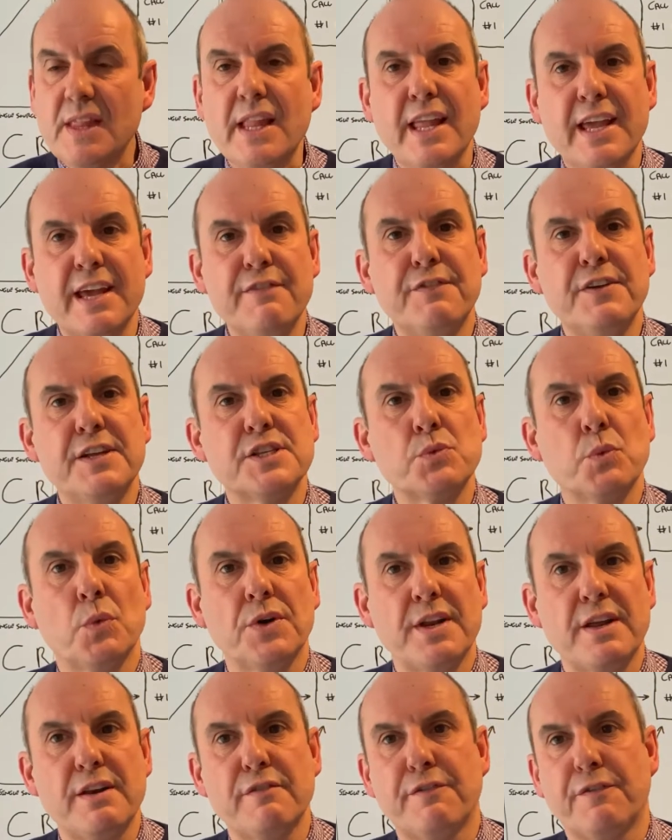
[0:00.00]
If it's 1
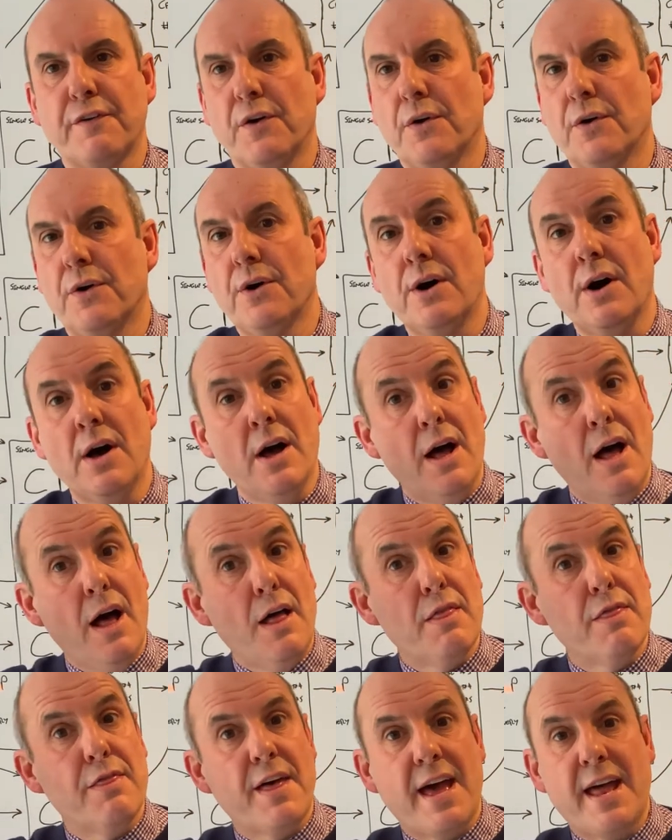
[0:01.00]
in 4,
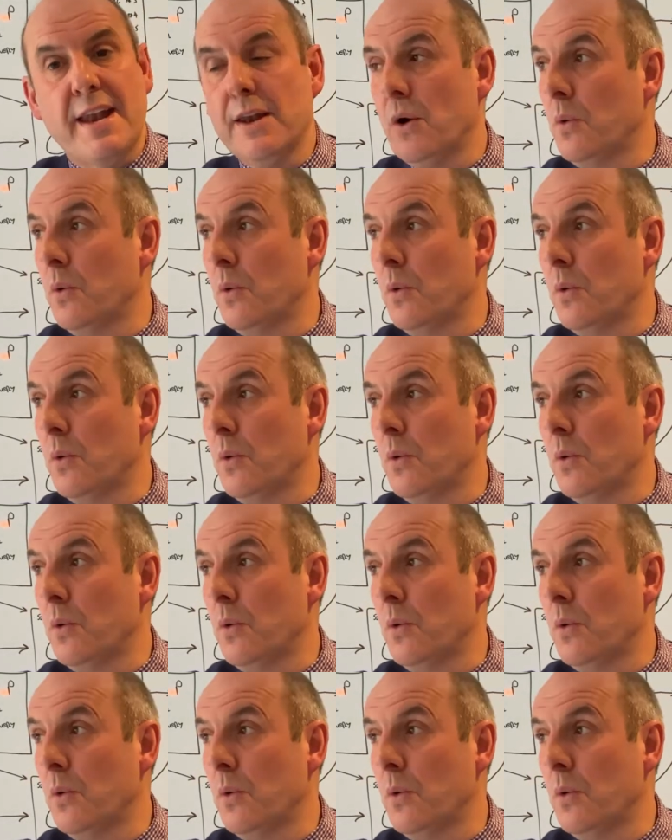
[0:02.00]
then